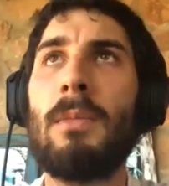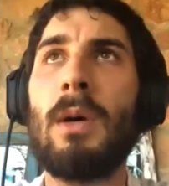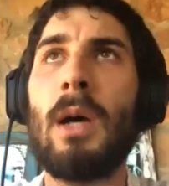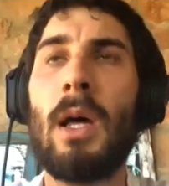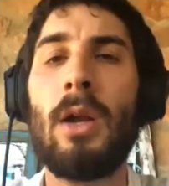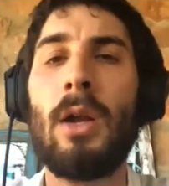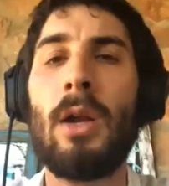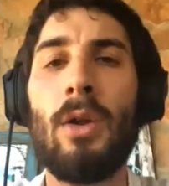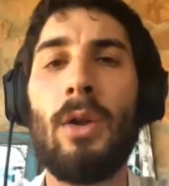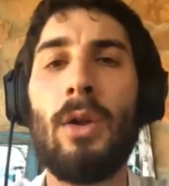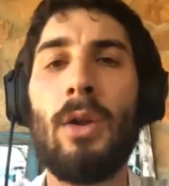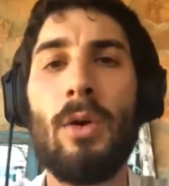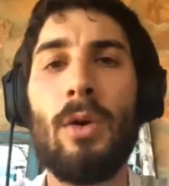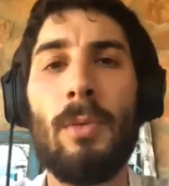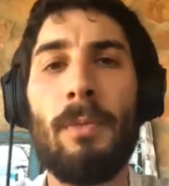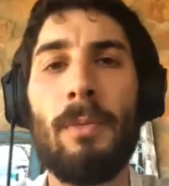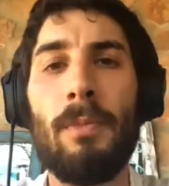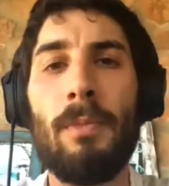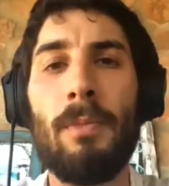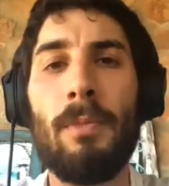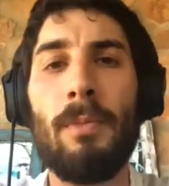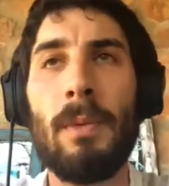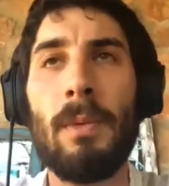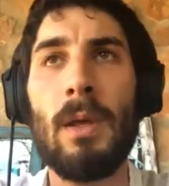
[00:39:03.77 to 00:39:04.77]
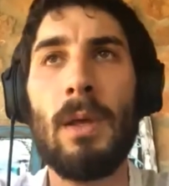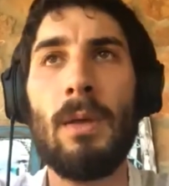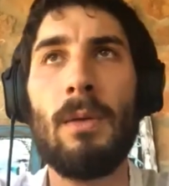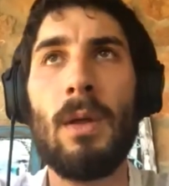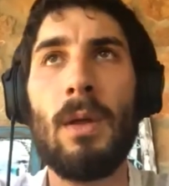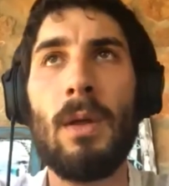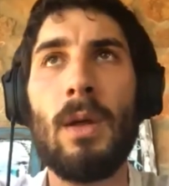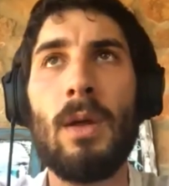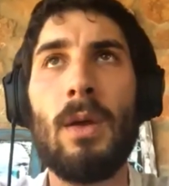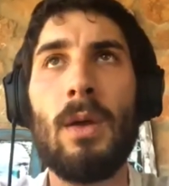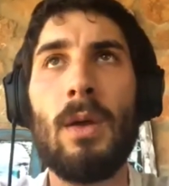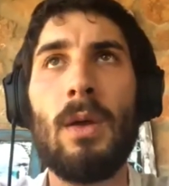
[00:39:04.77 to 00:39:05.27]
I don't know, maybe
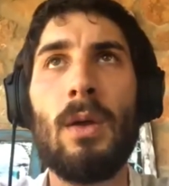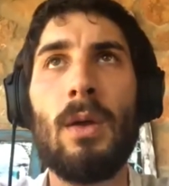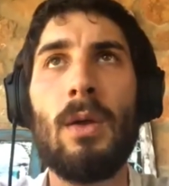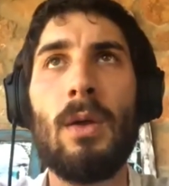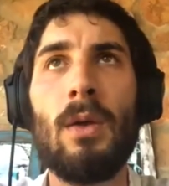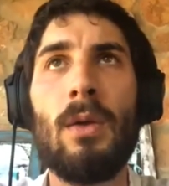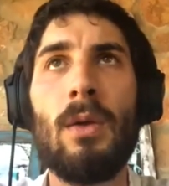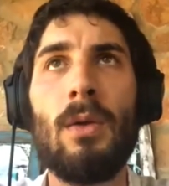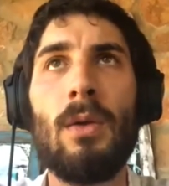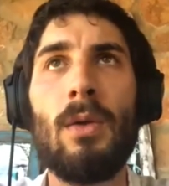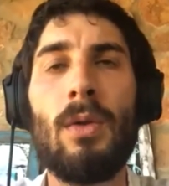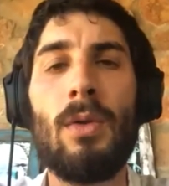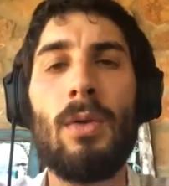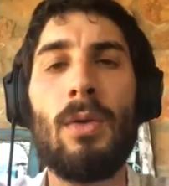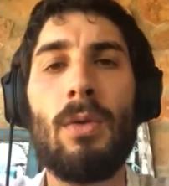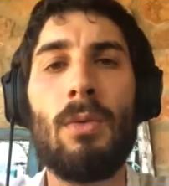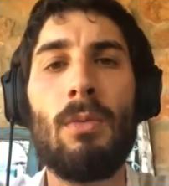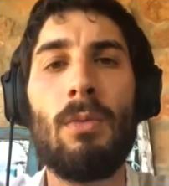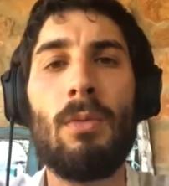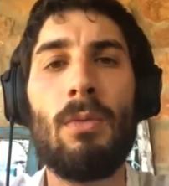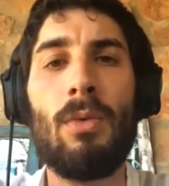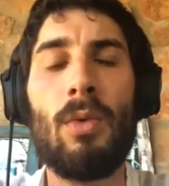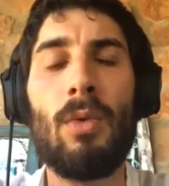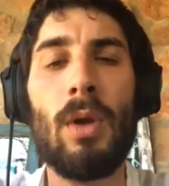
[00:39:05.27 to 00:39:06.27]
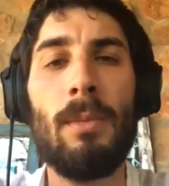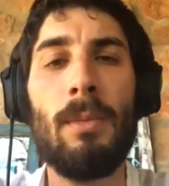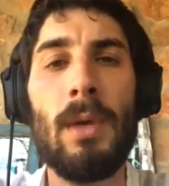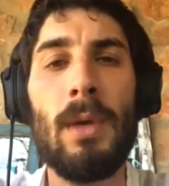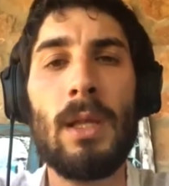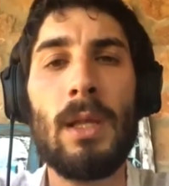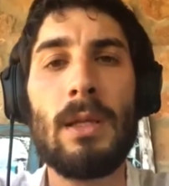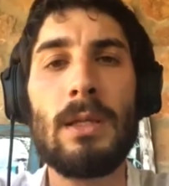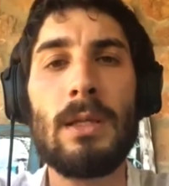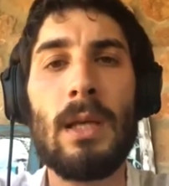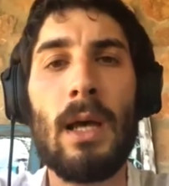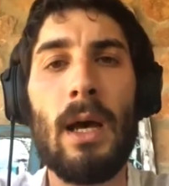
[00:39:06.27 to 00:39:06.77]
3
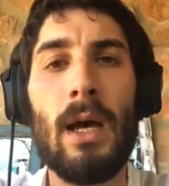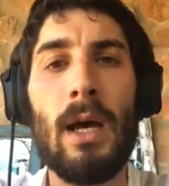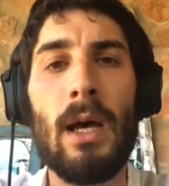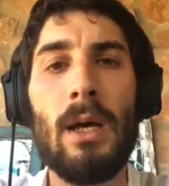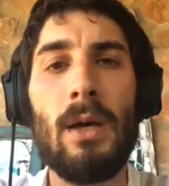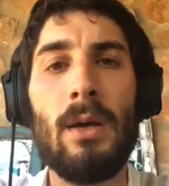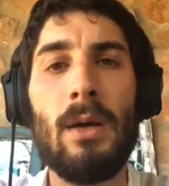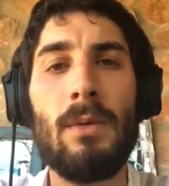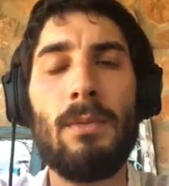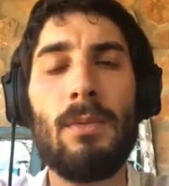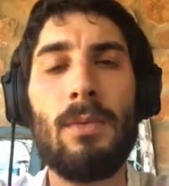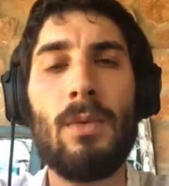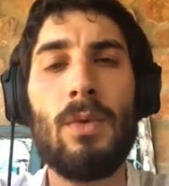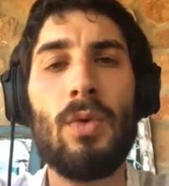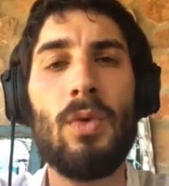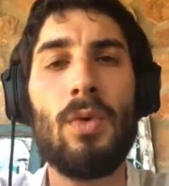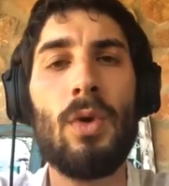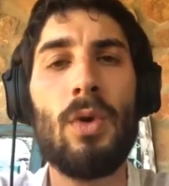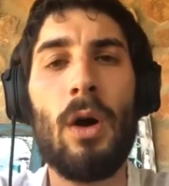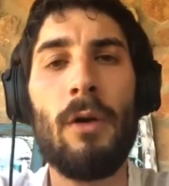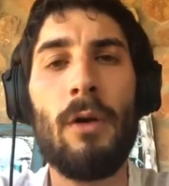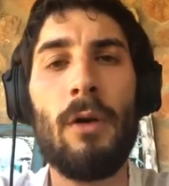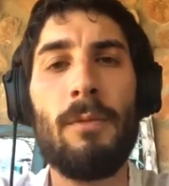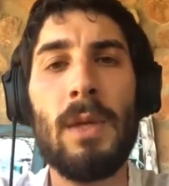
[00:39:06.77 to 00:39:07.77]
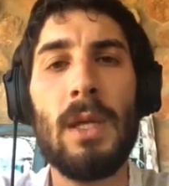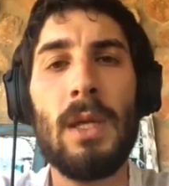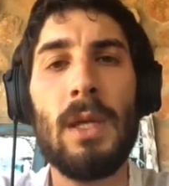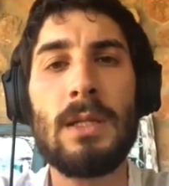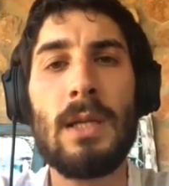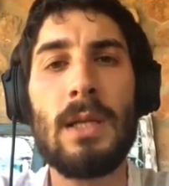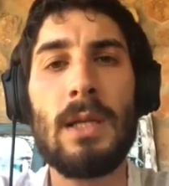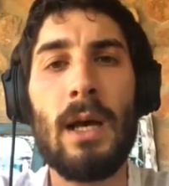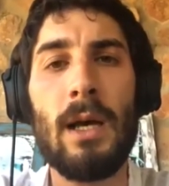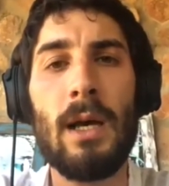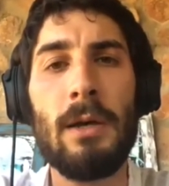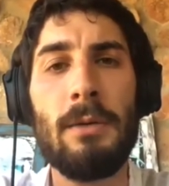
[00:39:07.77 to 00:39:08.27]
meters high, 2.5
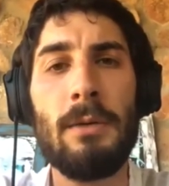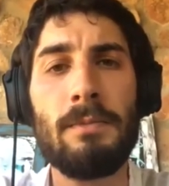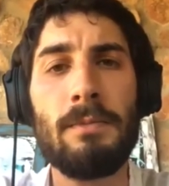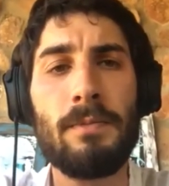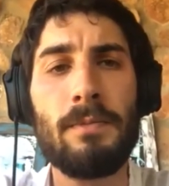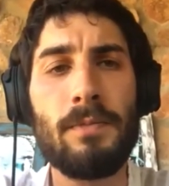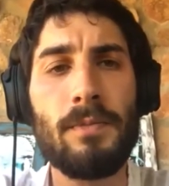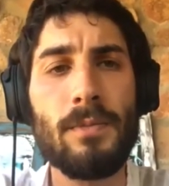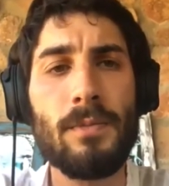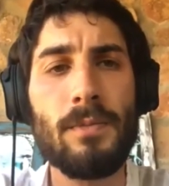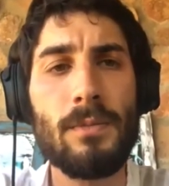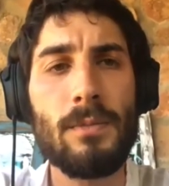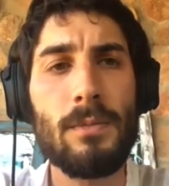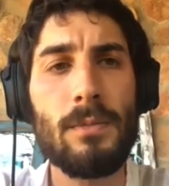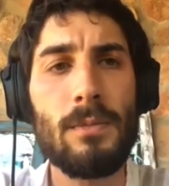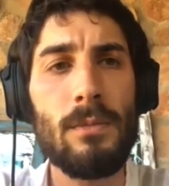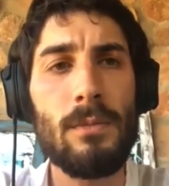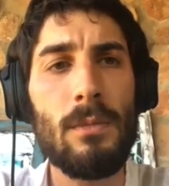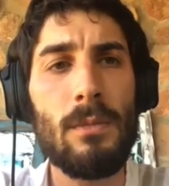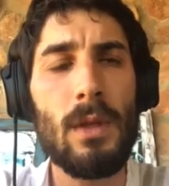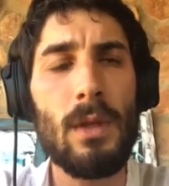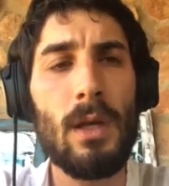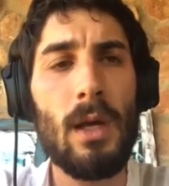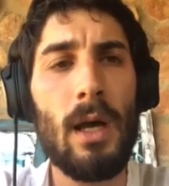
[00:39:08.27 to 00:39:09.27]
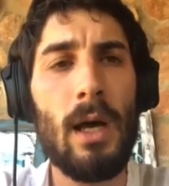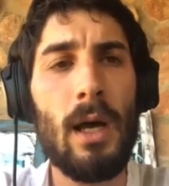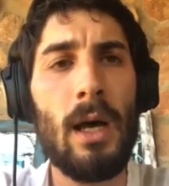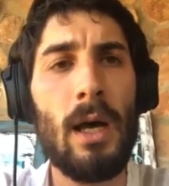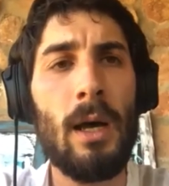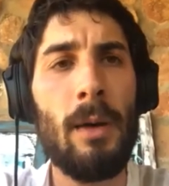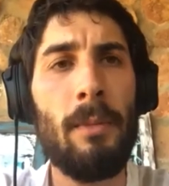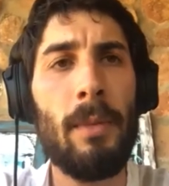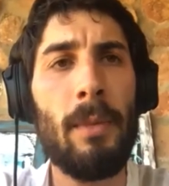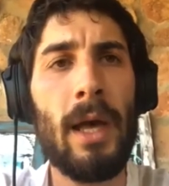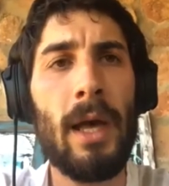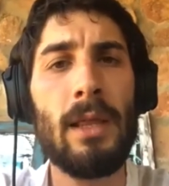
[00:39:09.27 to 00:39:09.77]
meters high,
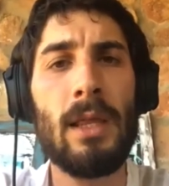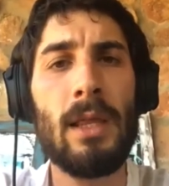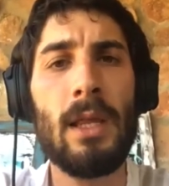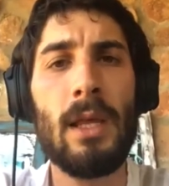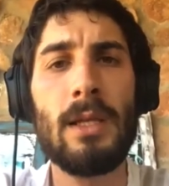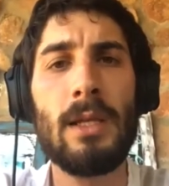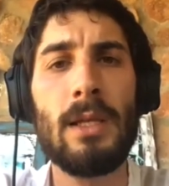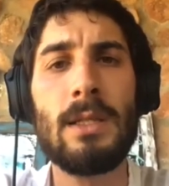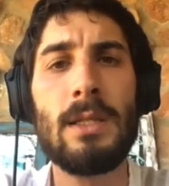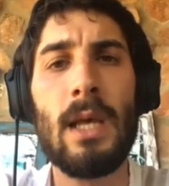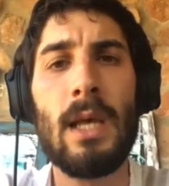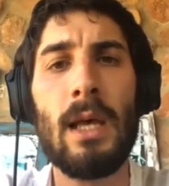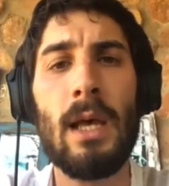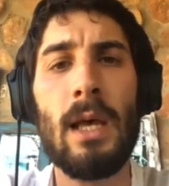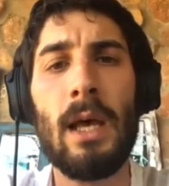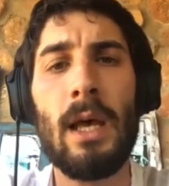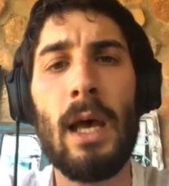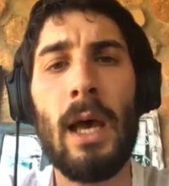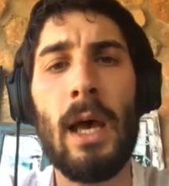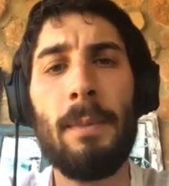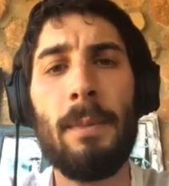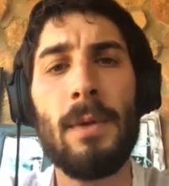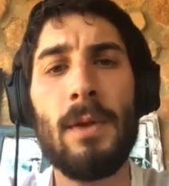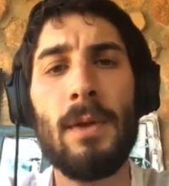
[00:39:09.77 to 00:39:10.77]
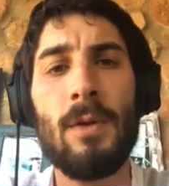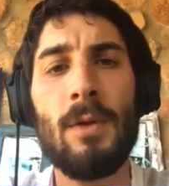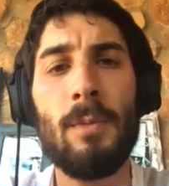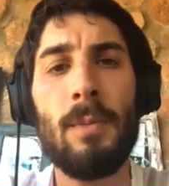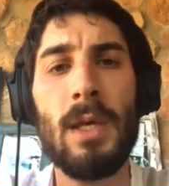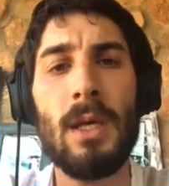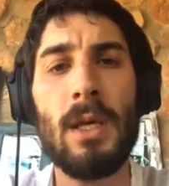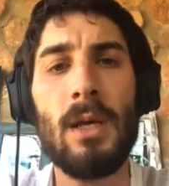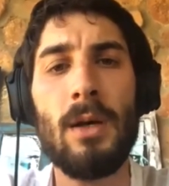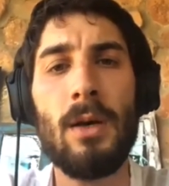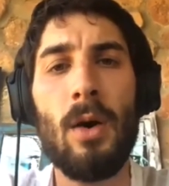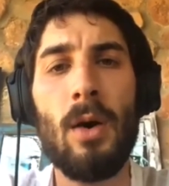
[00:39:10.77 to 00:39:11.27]
and there happened to
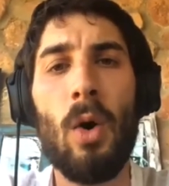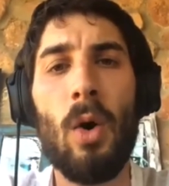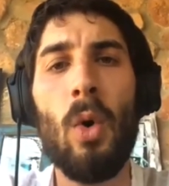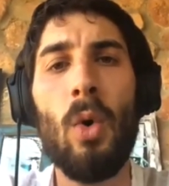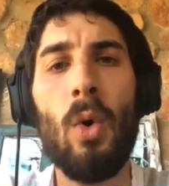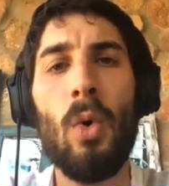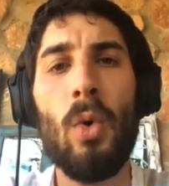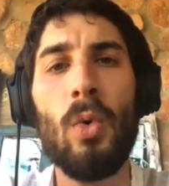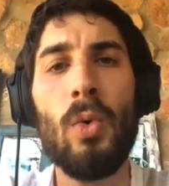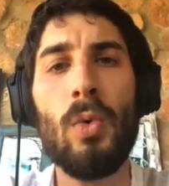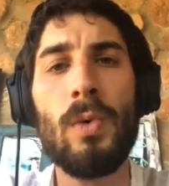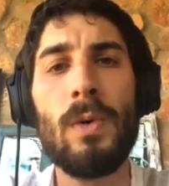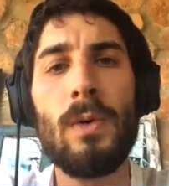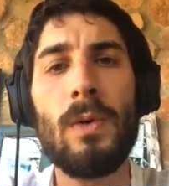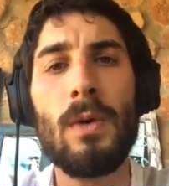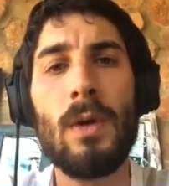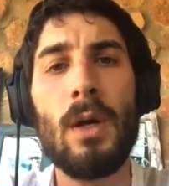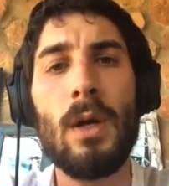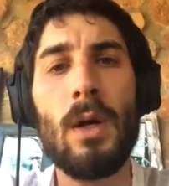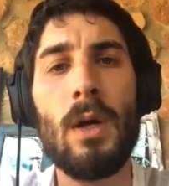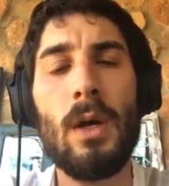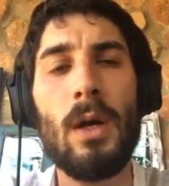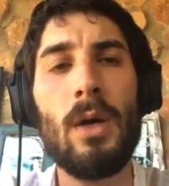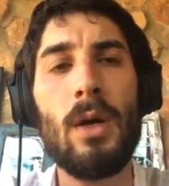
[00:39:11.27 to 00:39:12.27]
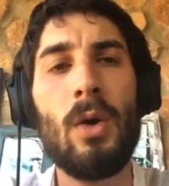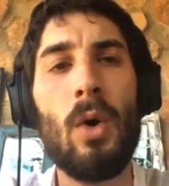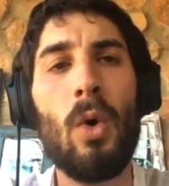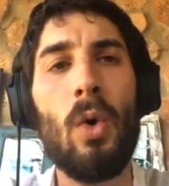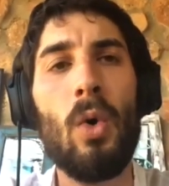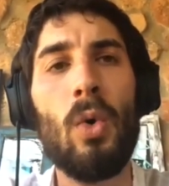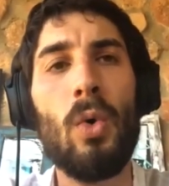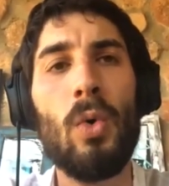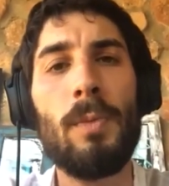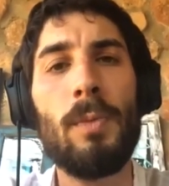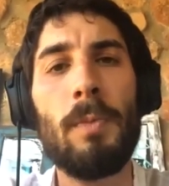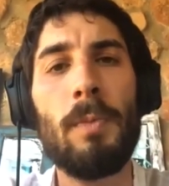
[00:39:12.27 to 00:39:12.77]
be an old
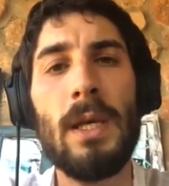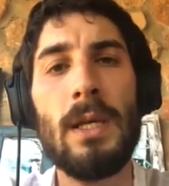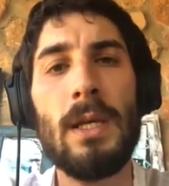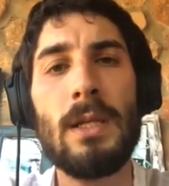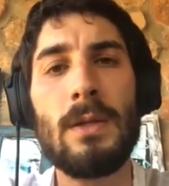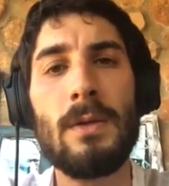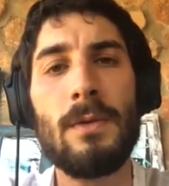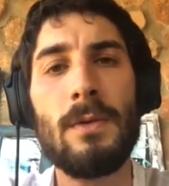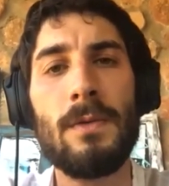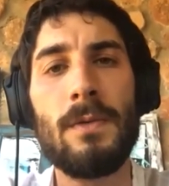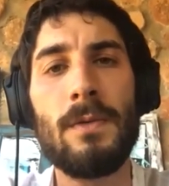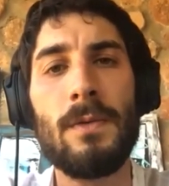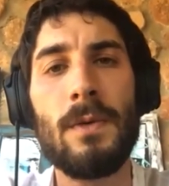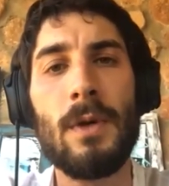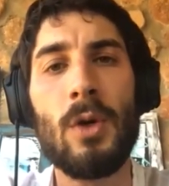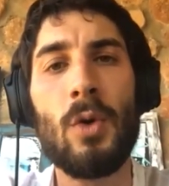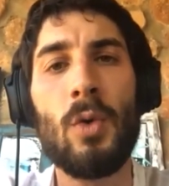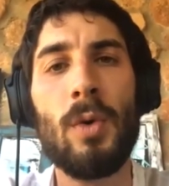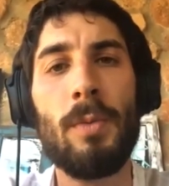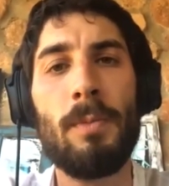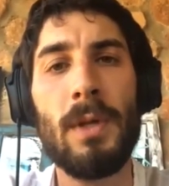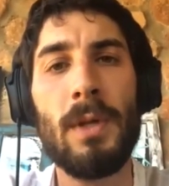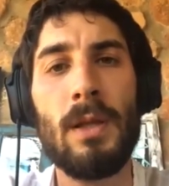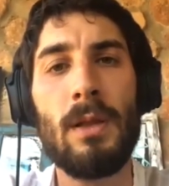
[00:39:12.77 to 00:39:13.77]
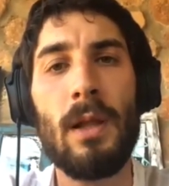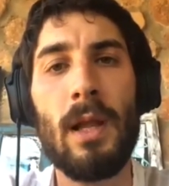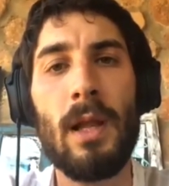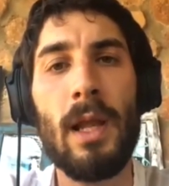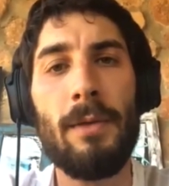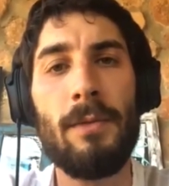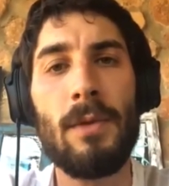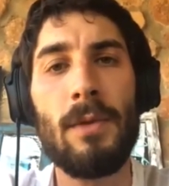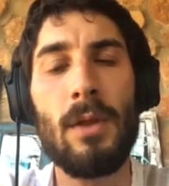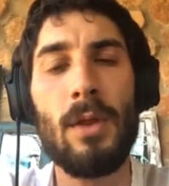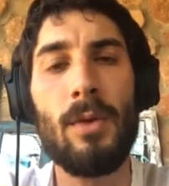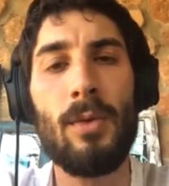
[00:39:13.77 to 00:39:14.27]
piece of equipment left in
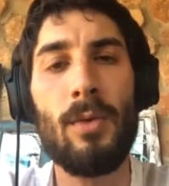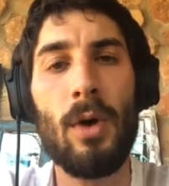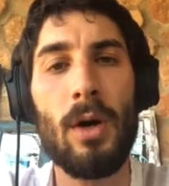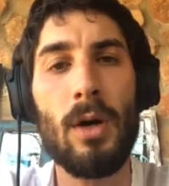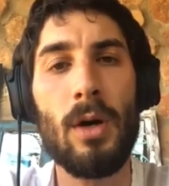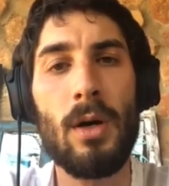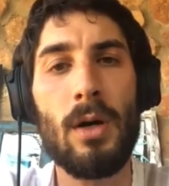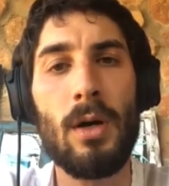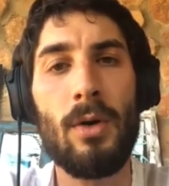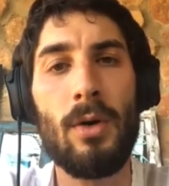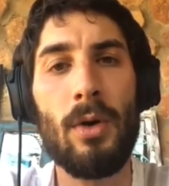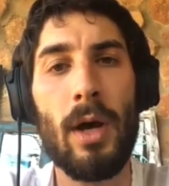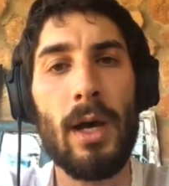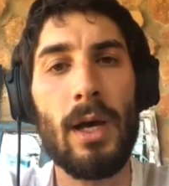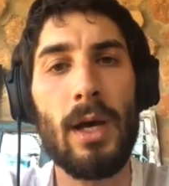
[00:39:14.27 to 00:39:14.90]
the rock crack,